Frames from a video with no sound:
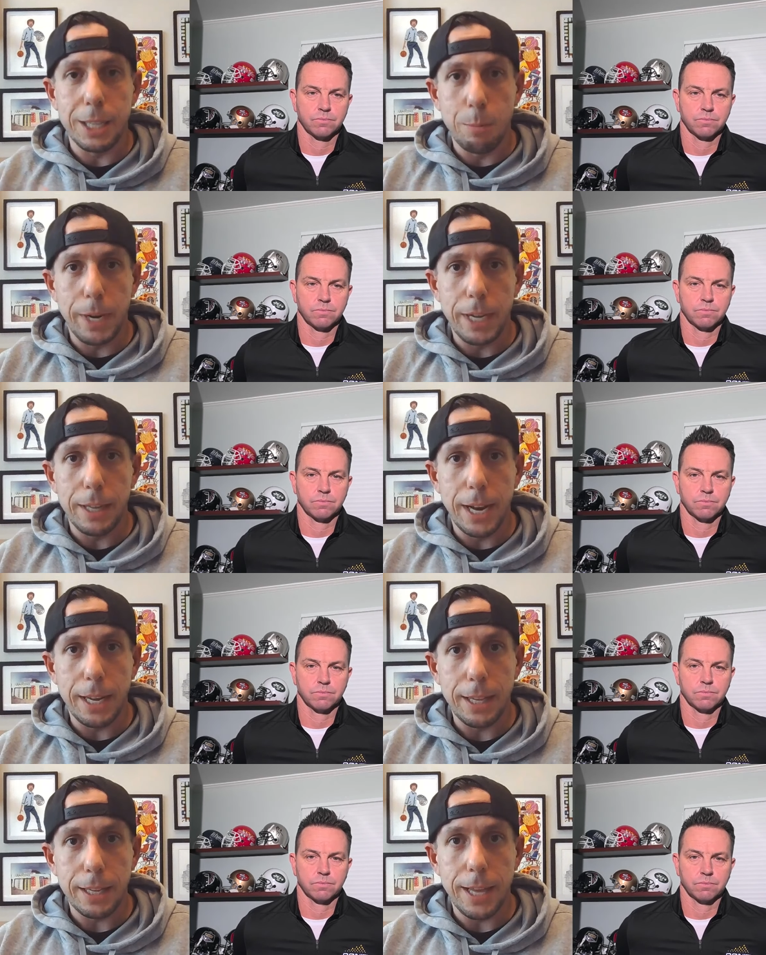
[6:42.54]
Speaker 1: somebody that I
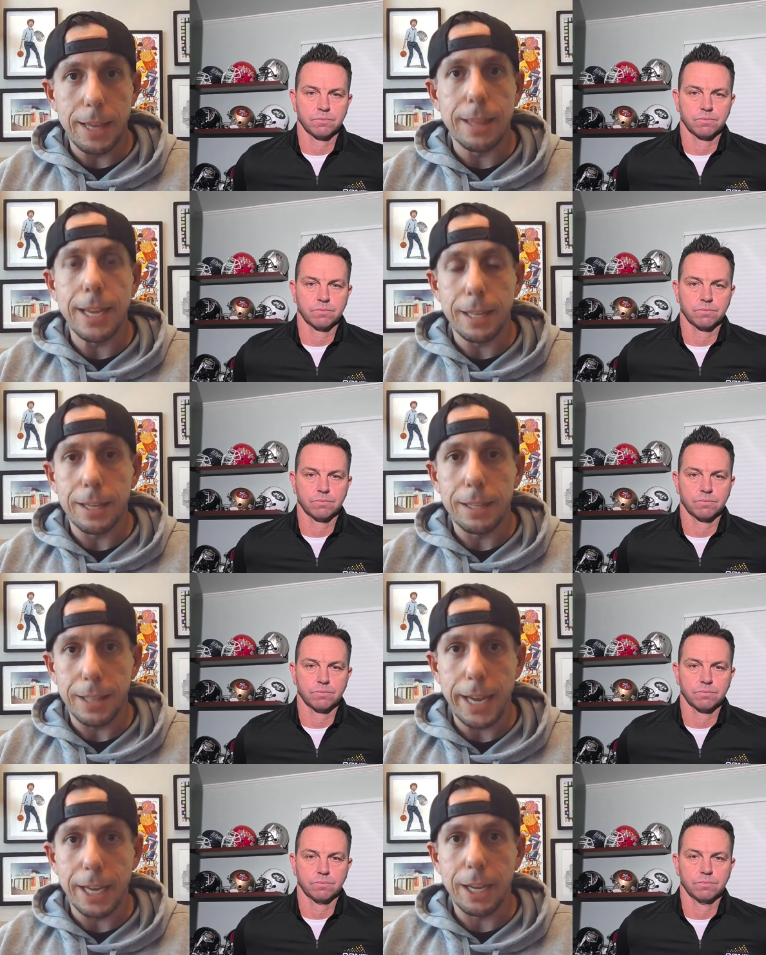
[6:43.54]
think they think
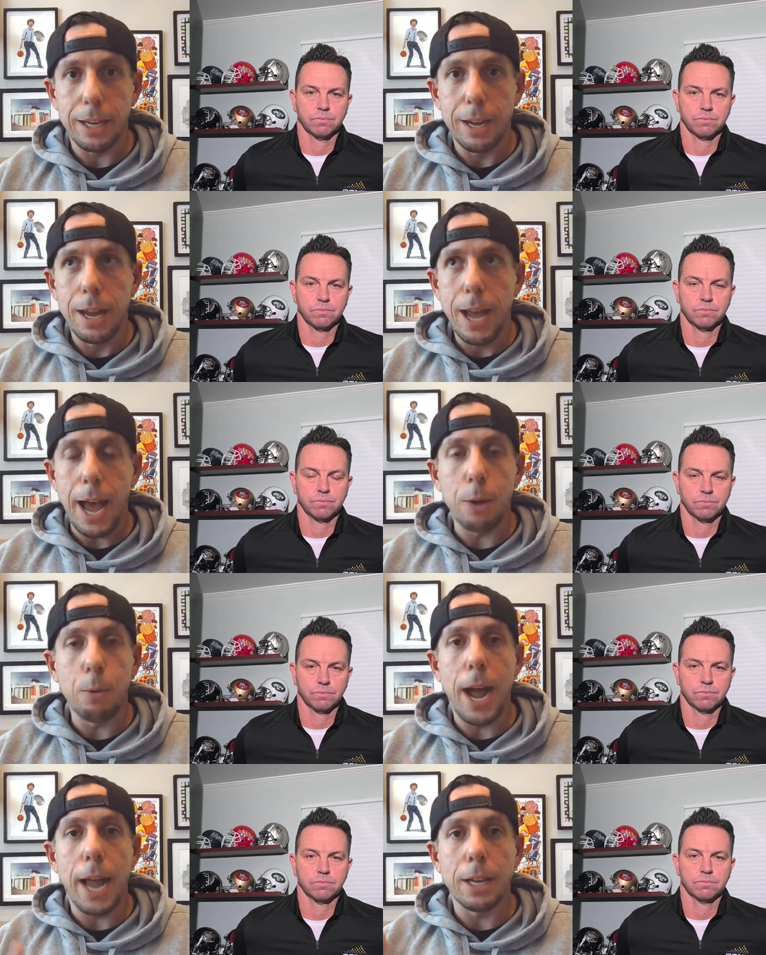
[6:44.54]
like, how do
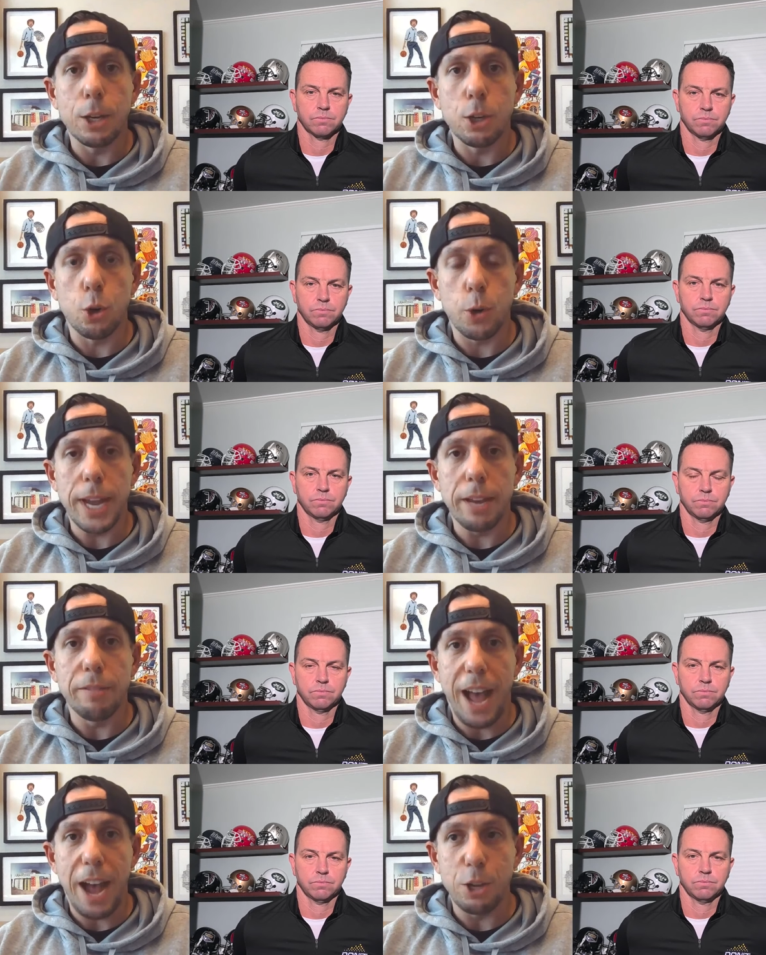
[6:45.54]
I
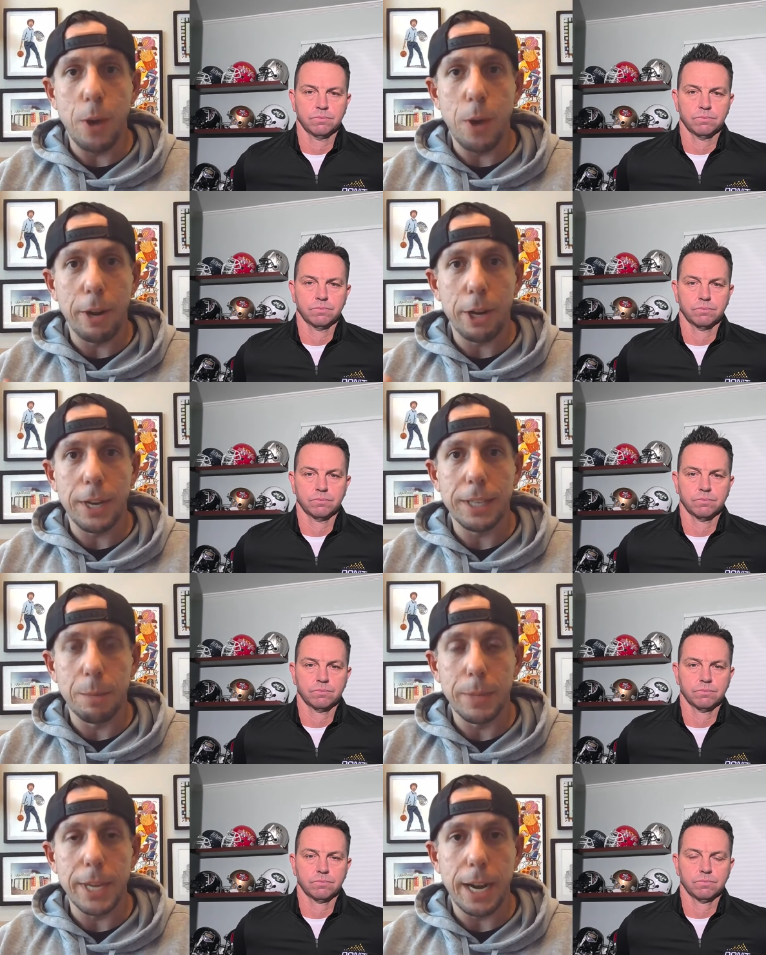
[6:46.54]
create value? How do I create
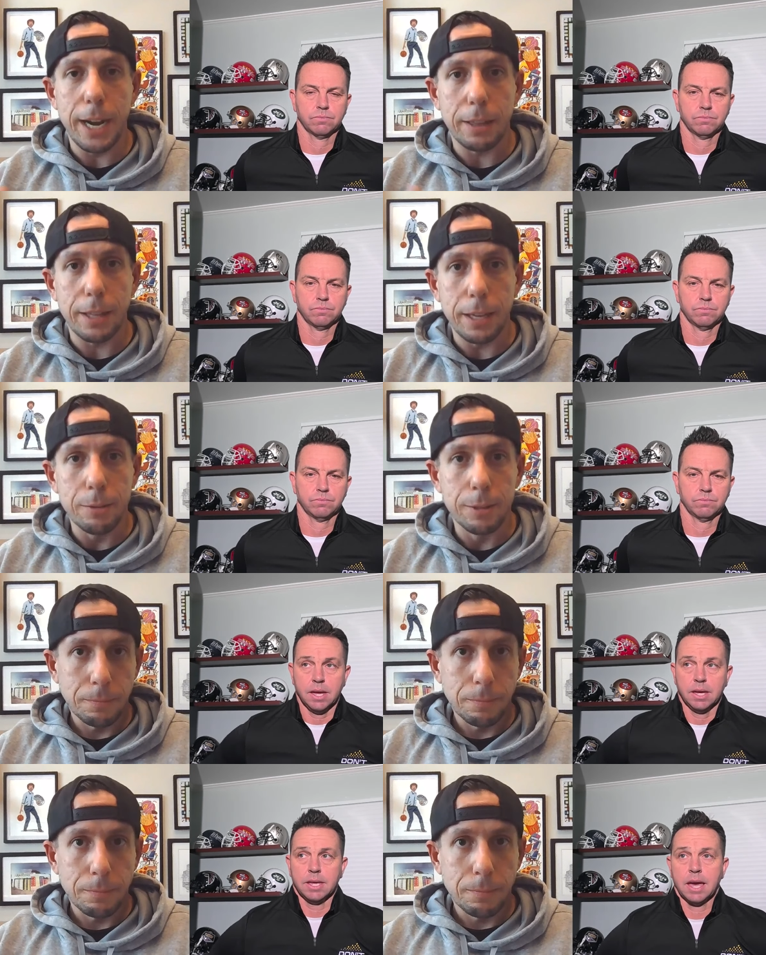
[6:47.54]
something out of nothing?
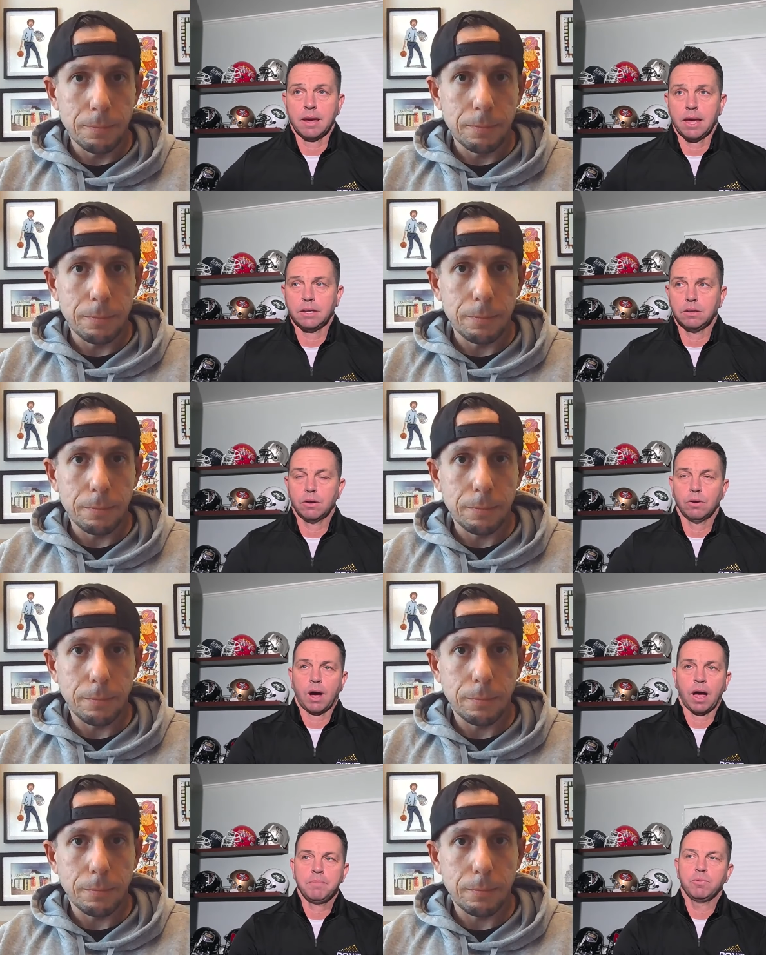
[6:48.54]
Speaker 2: Yeah, and you know,
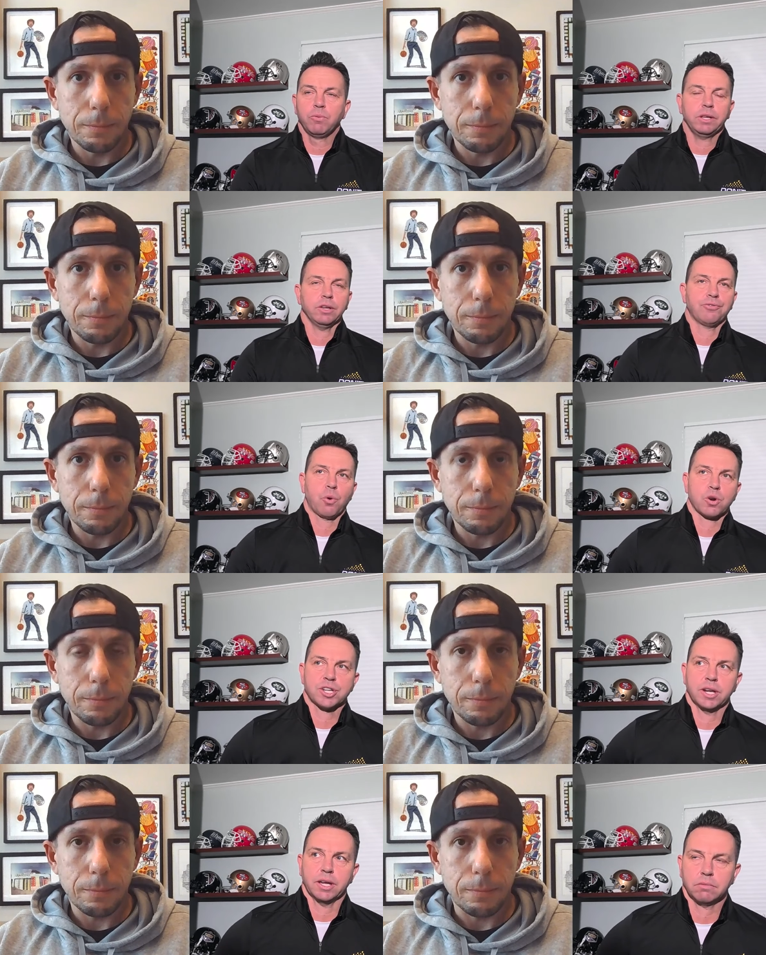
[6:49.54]
I've been really
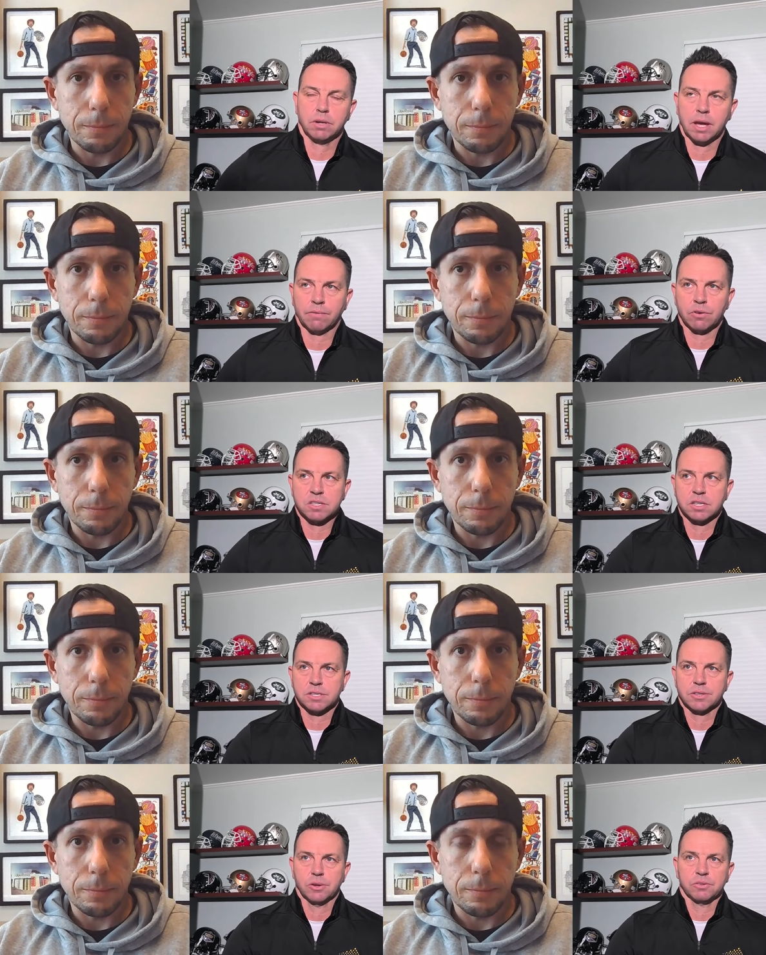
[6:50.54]
fortunate ever
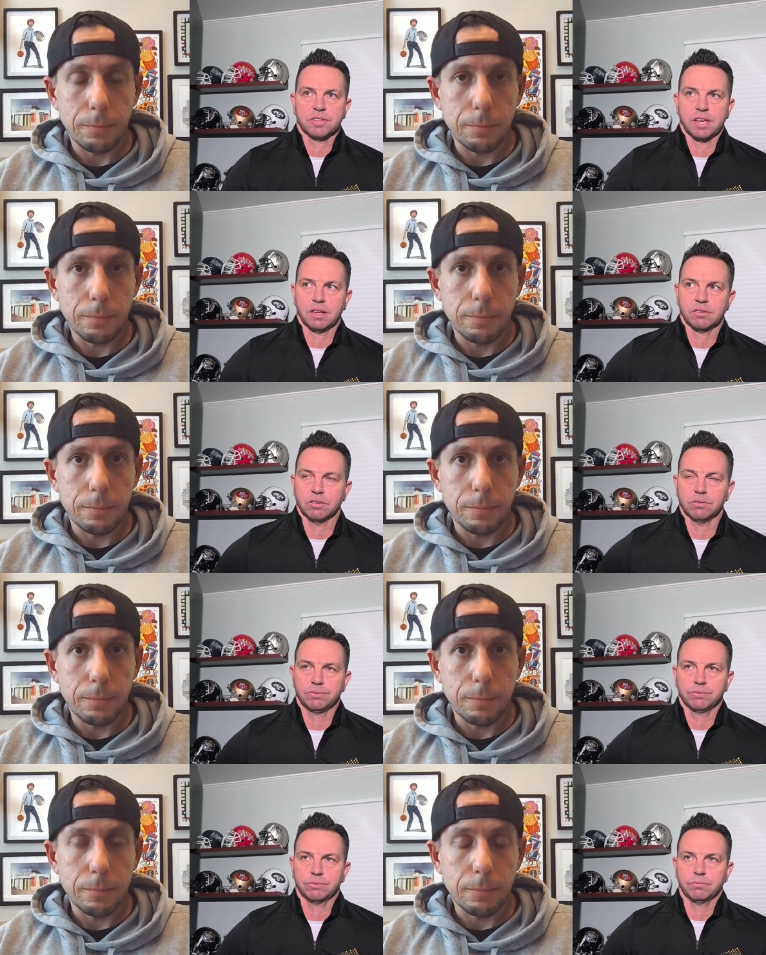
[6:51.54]
since those days
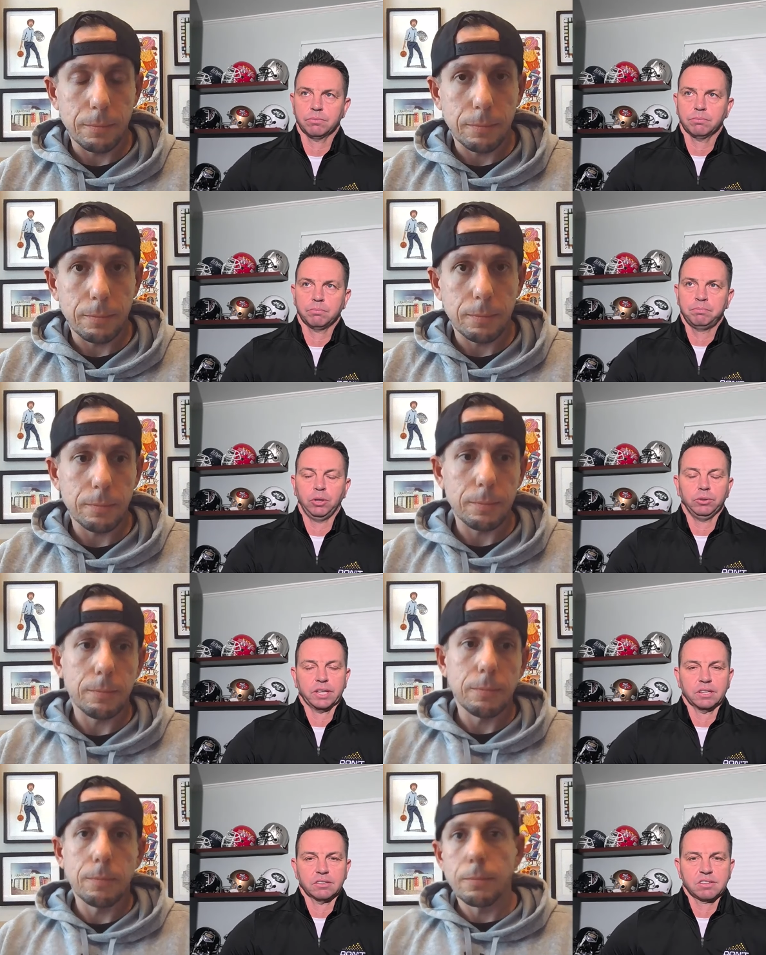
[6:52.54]
of building
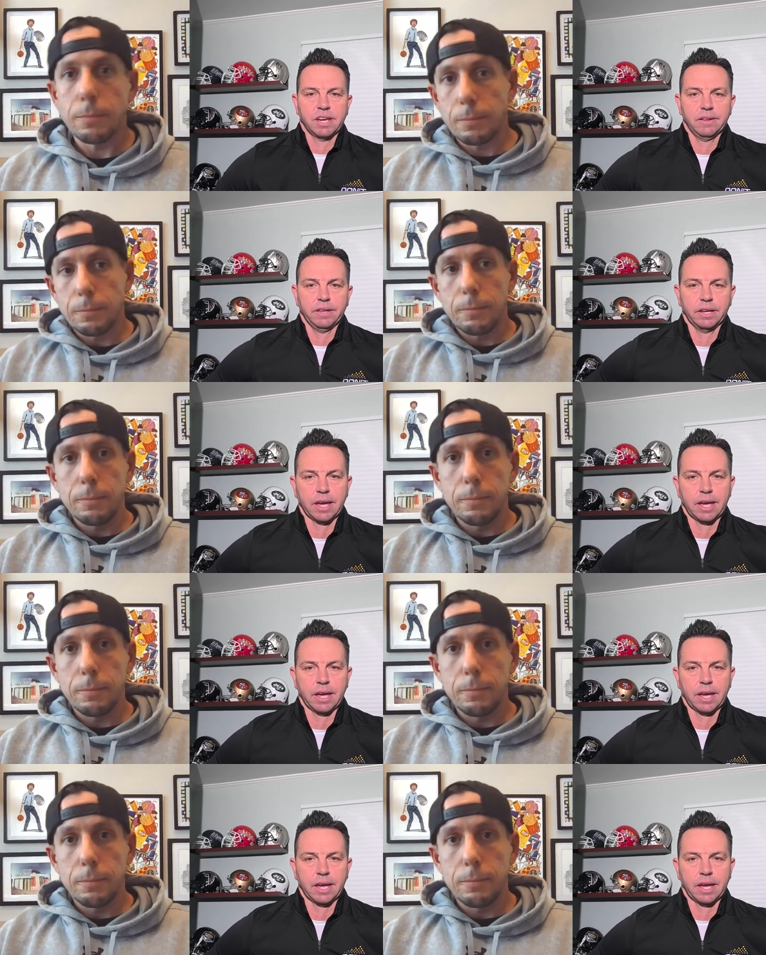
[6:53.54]
and scaling